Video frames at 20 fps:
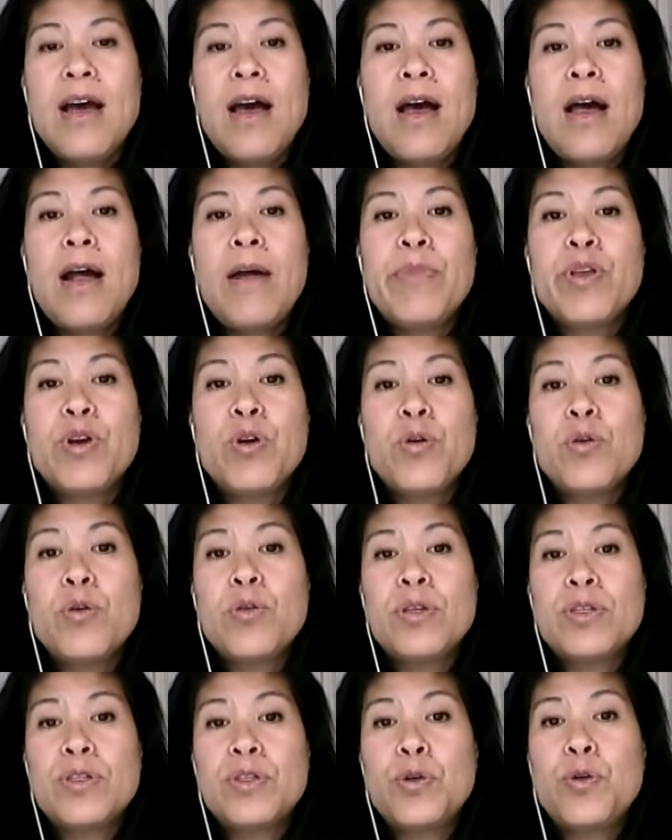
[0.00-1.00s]
The
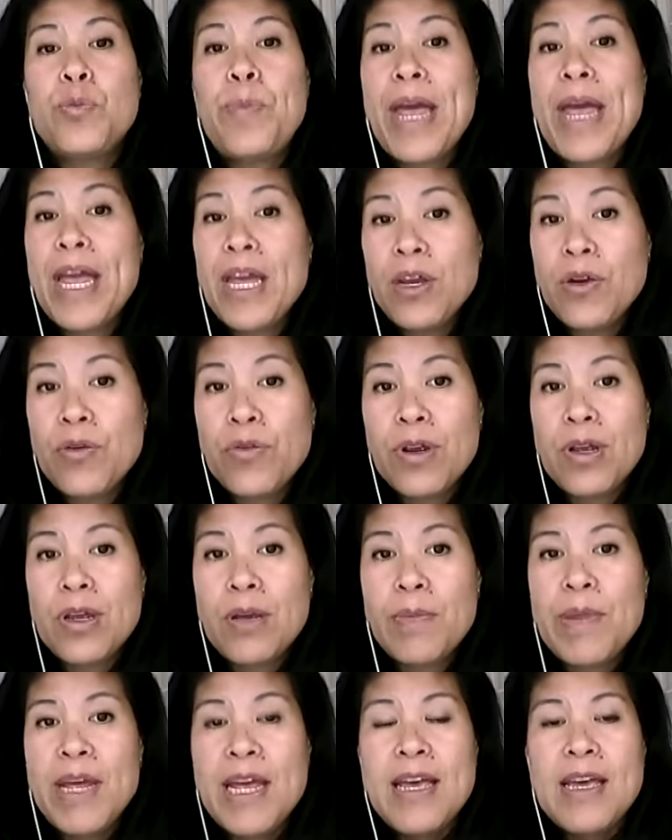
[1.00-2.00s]
Cool Azul Pain
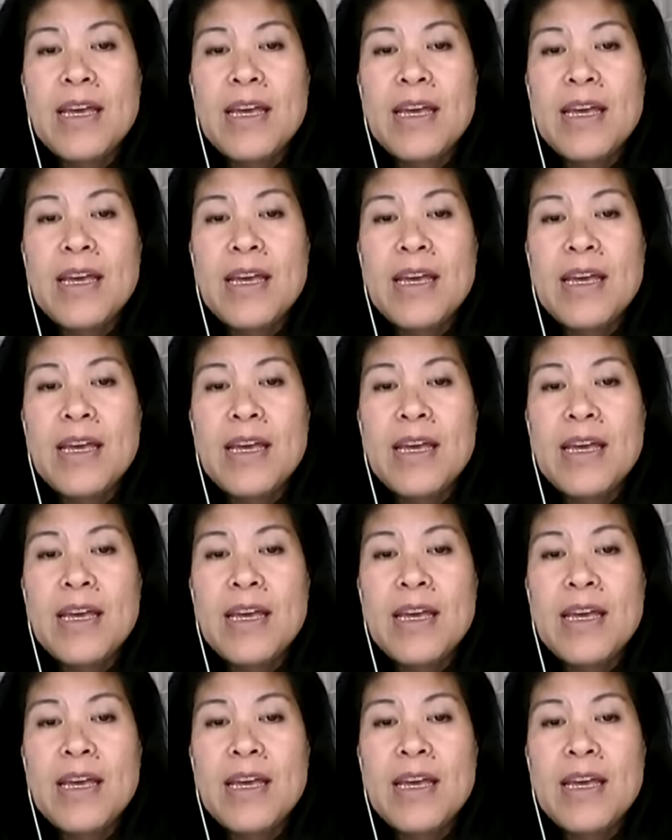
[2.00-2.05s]
Cream